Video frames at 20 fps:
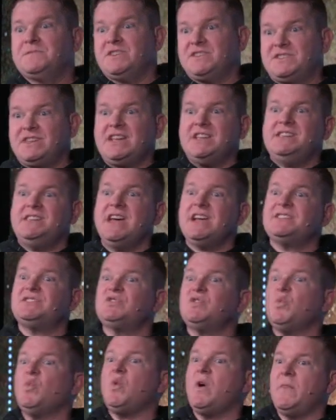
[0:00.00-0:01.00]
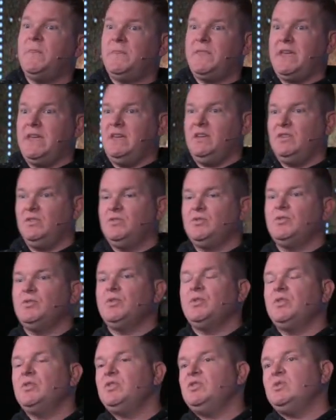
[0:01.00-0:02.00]
To say yes to one thing,
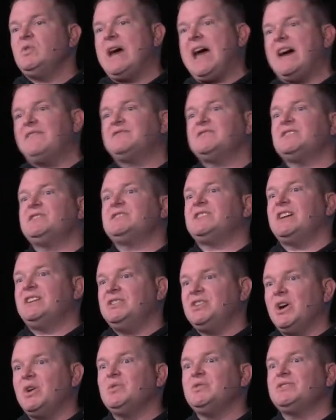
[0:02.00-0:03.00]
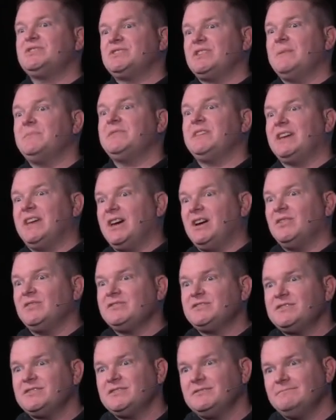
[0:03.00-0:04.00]
you have to say no to something
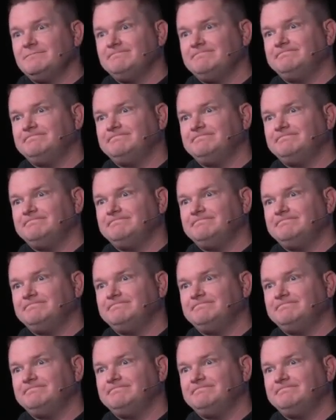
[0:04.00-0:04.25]
else.